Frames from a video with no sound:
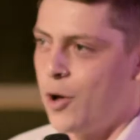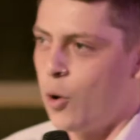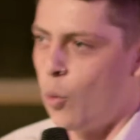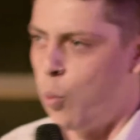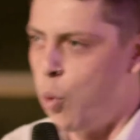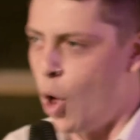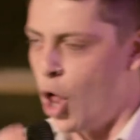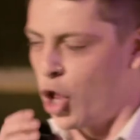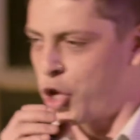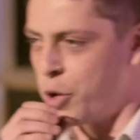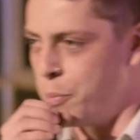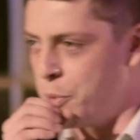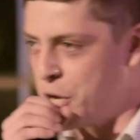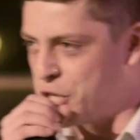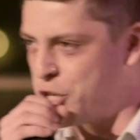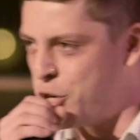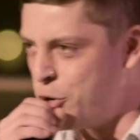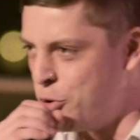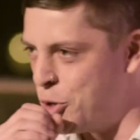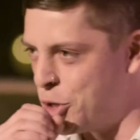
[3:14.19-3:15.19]

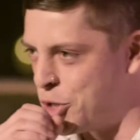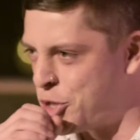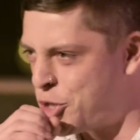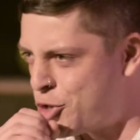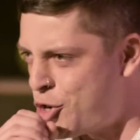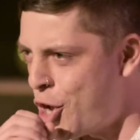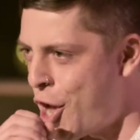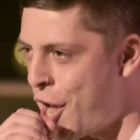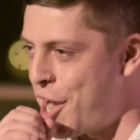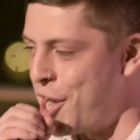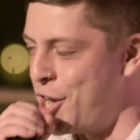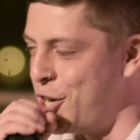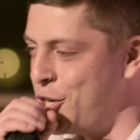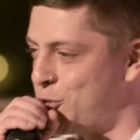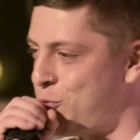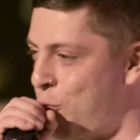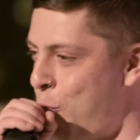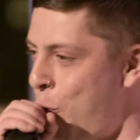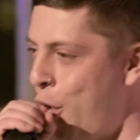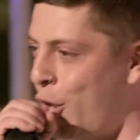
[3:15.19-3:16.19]
Welcoming to the
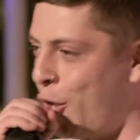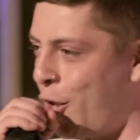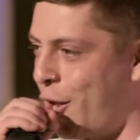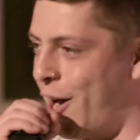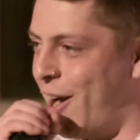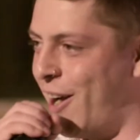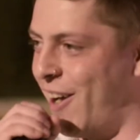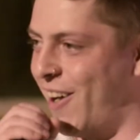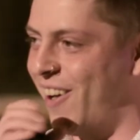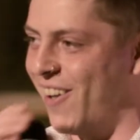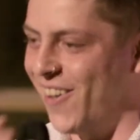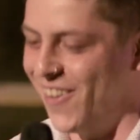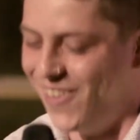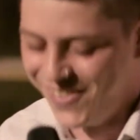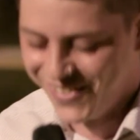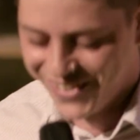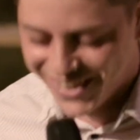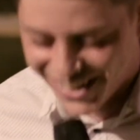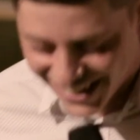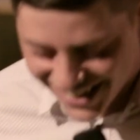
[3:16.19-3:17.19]
stage,
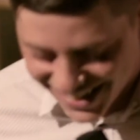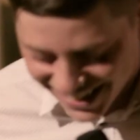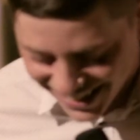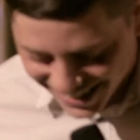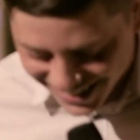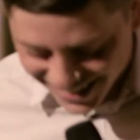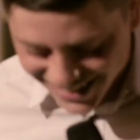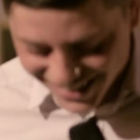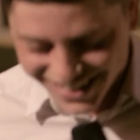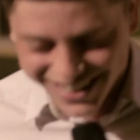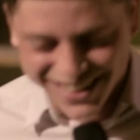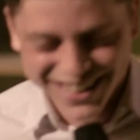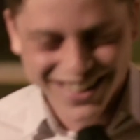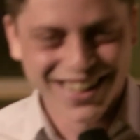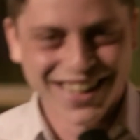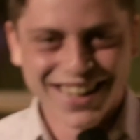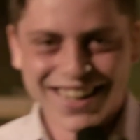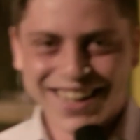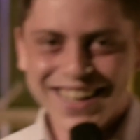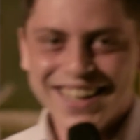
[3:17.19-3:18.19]
Willow! That
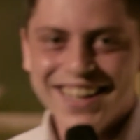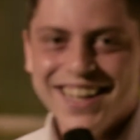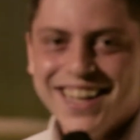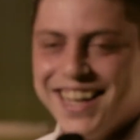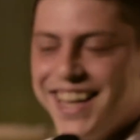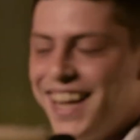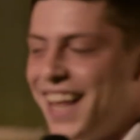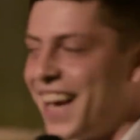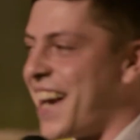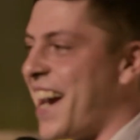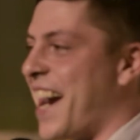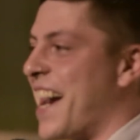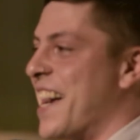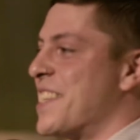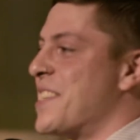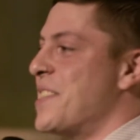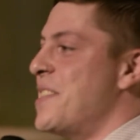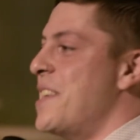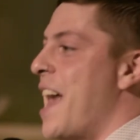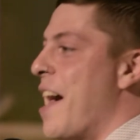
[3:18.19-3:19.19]
guy
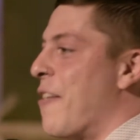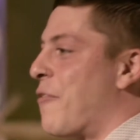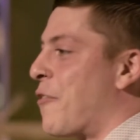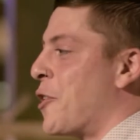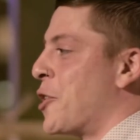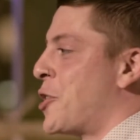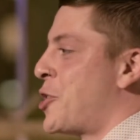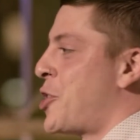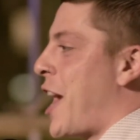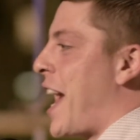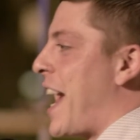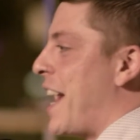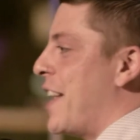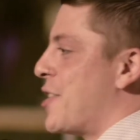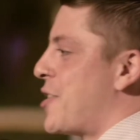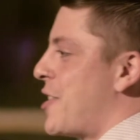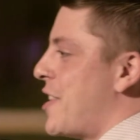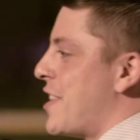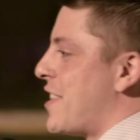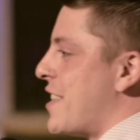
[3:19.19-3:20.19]
has never
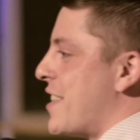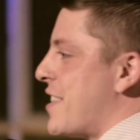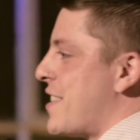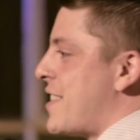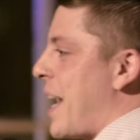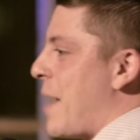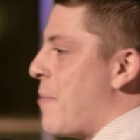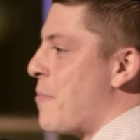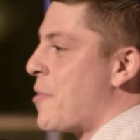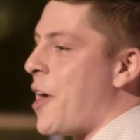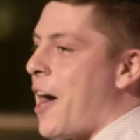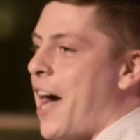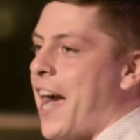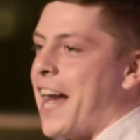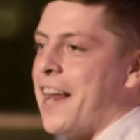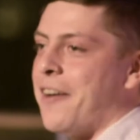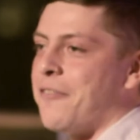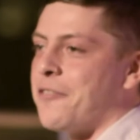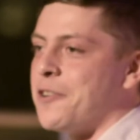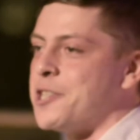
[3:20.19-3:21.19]
changed. It's the same guy
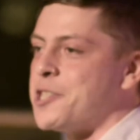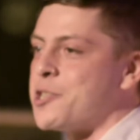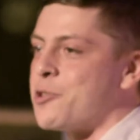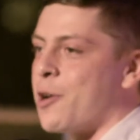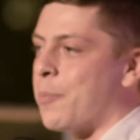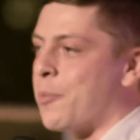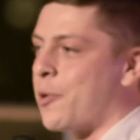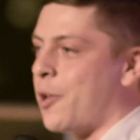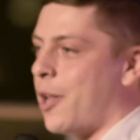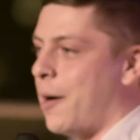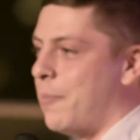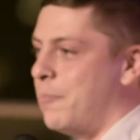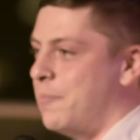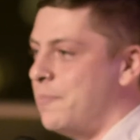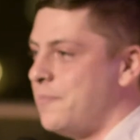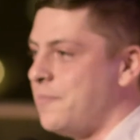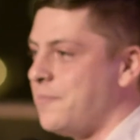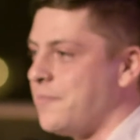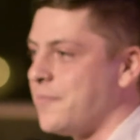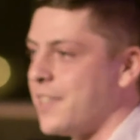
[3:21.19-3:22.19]
at every strip
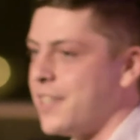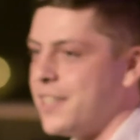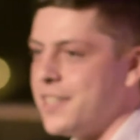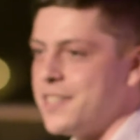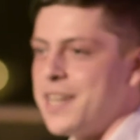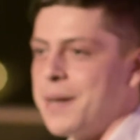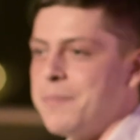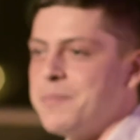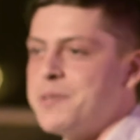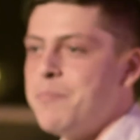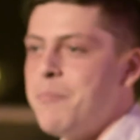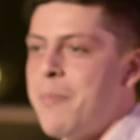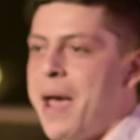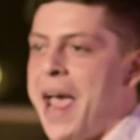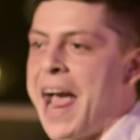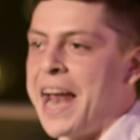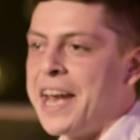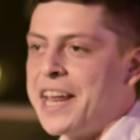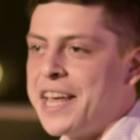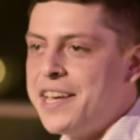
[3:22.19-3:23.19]
club. His name's
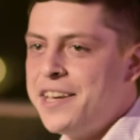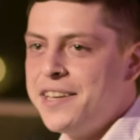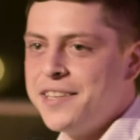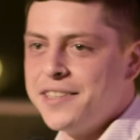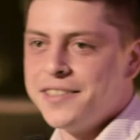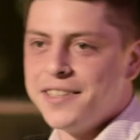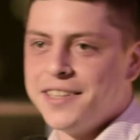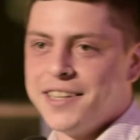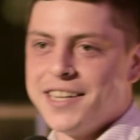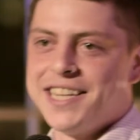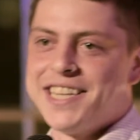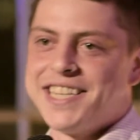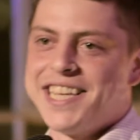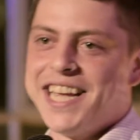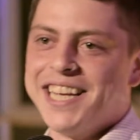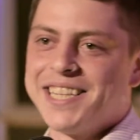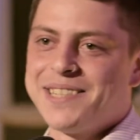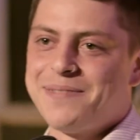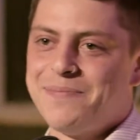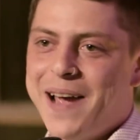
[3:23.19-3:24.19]
Manny. He
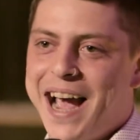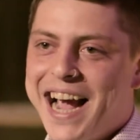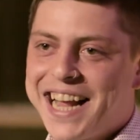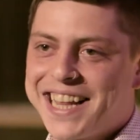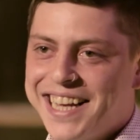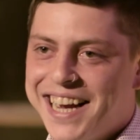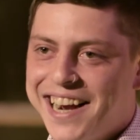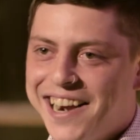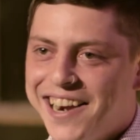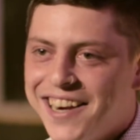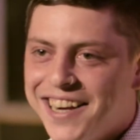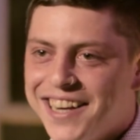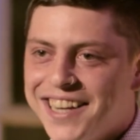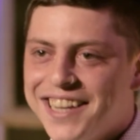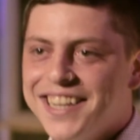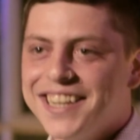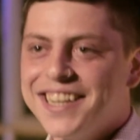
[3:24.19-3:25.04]
sits back there.